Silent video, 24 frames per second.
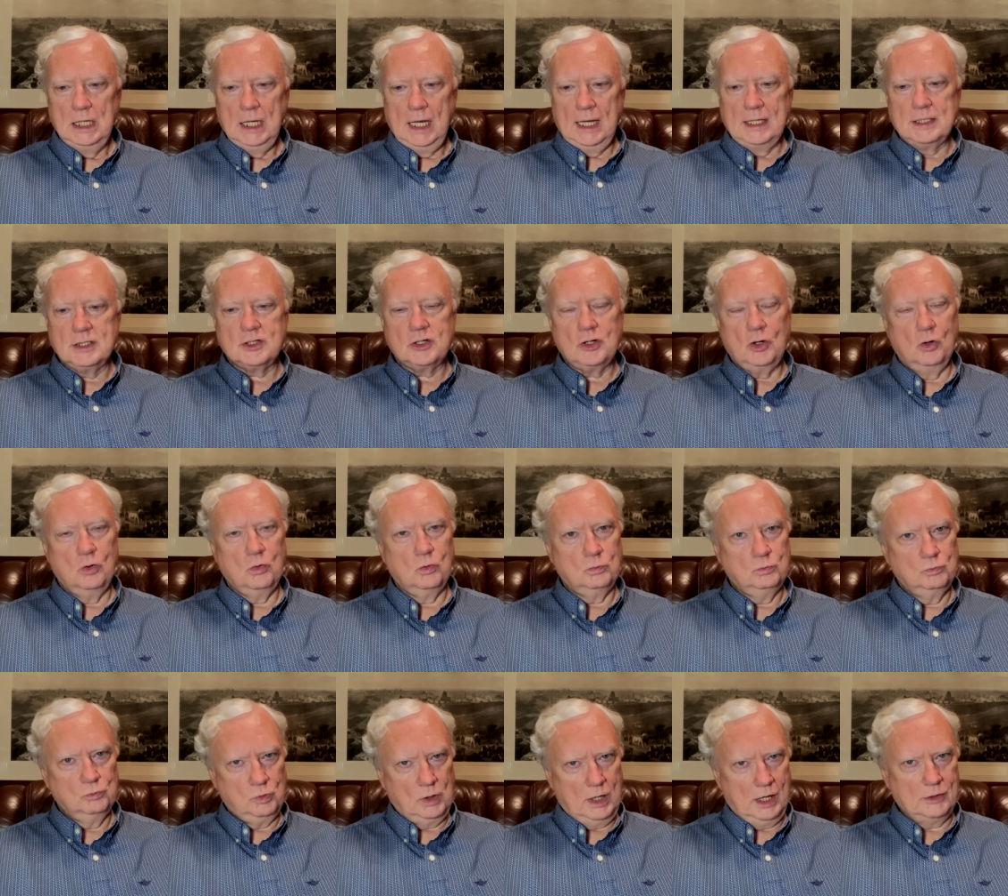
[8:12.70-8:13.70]
And
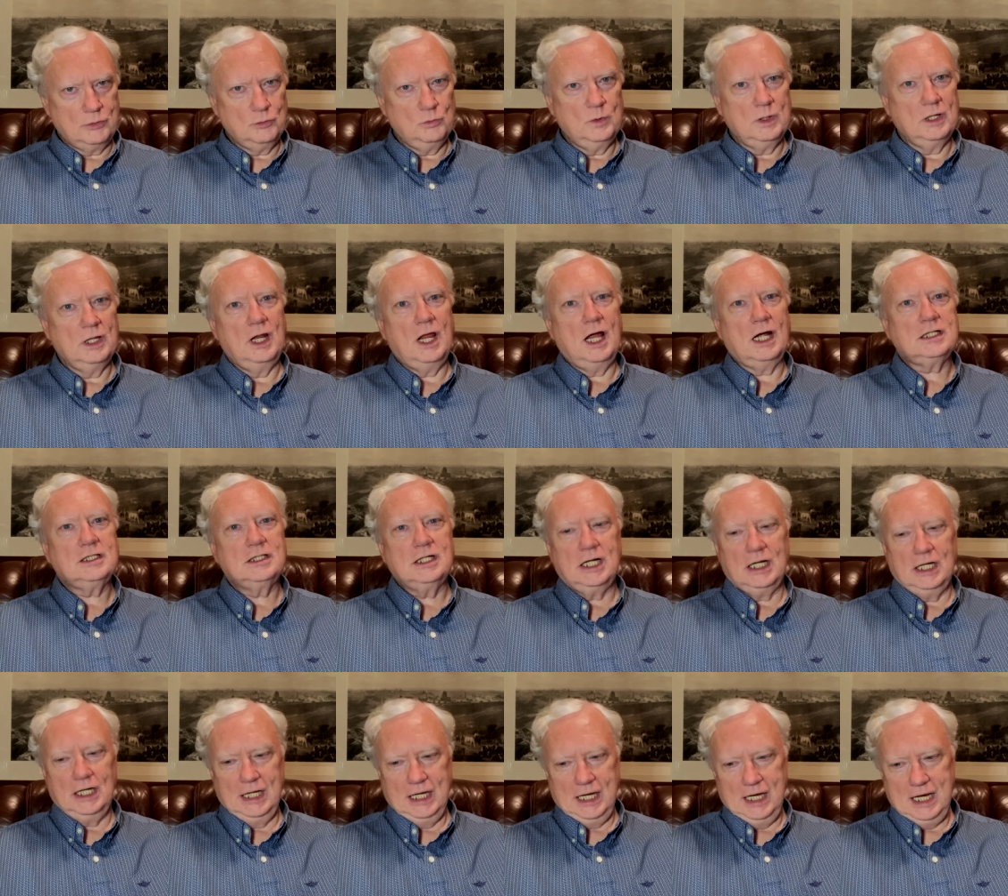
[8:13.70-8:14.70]
so, rather
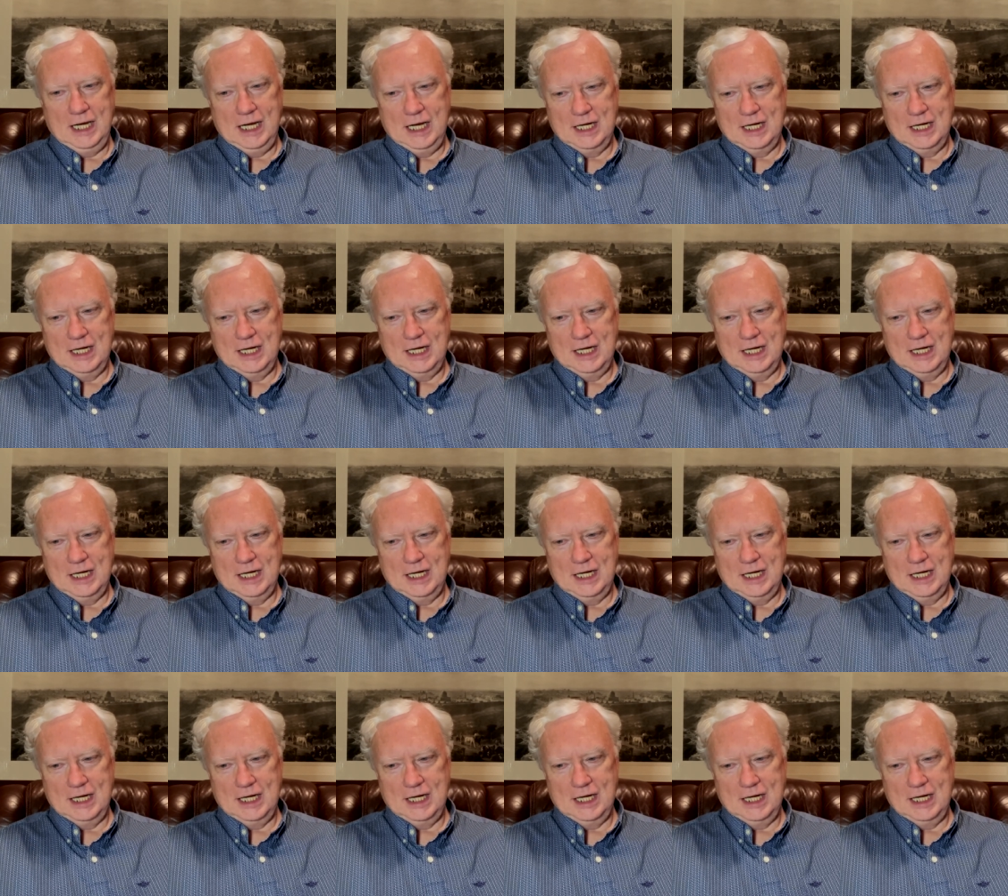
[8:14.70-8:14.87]
reluctantly,